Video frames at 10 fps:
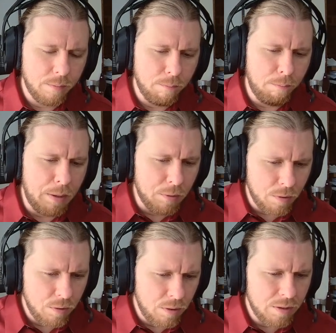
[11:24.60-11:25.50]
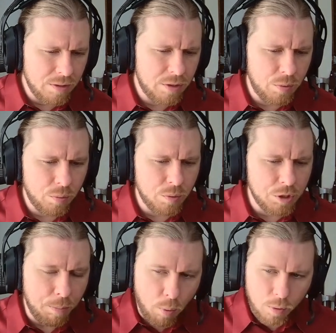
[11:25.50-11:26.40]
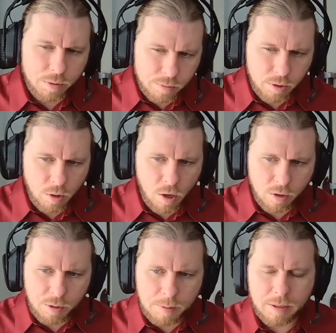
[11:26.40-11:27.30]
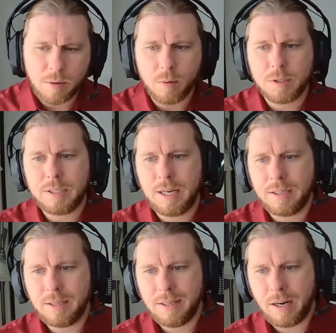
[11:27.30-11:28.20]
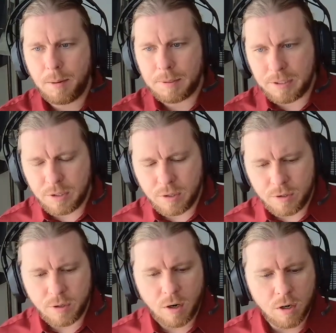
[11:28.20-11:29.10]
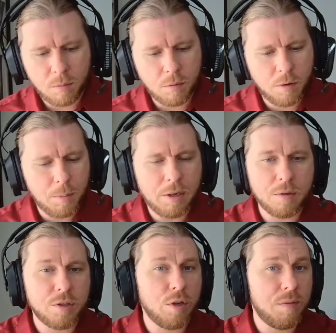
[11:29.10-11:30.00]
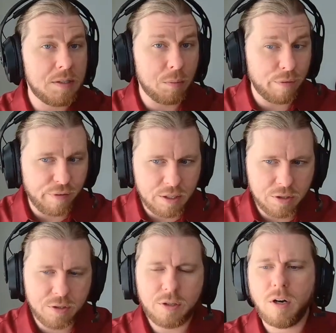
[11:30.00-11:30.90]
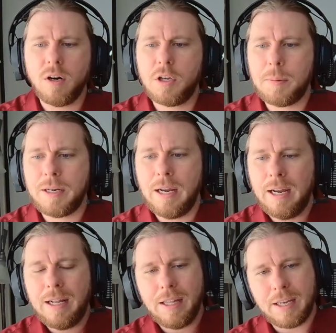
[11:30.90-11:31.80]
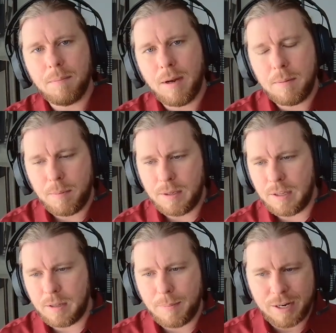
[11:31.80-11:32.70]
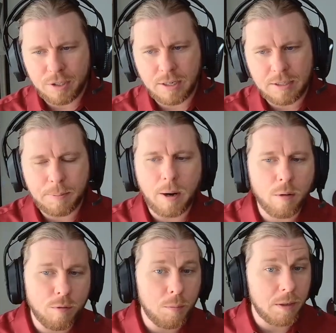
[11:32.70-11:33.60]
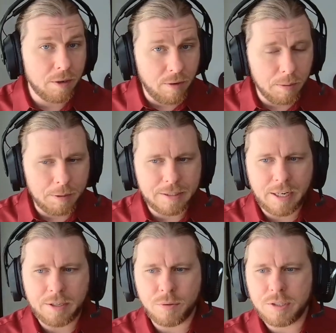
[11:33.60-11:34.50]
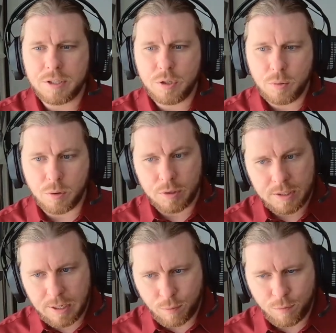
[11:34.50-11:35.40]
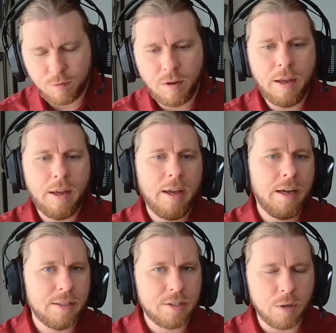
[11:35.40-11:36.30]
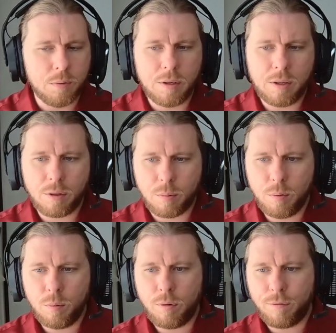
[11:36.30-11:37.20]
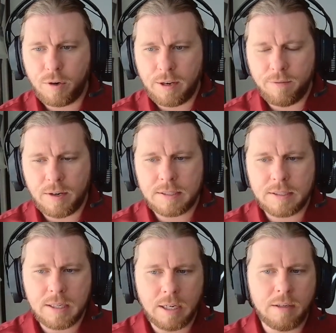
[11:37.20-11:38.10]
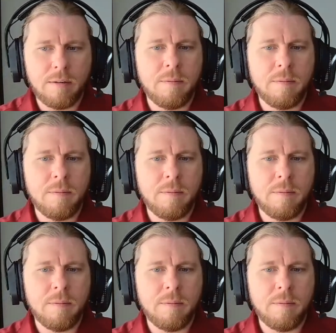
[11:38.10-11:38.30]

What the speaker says: mirror, to support your argument or stand in opposition to your argument or serve as a reflection to your argument. Like it might be that the magic is powerful but incredibly dangerous to yourself, and it's only through the forgiveness that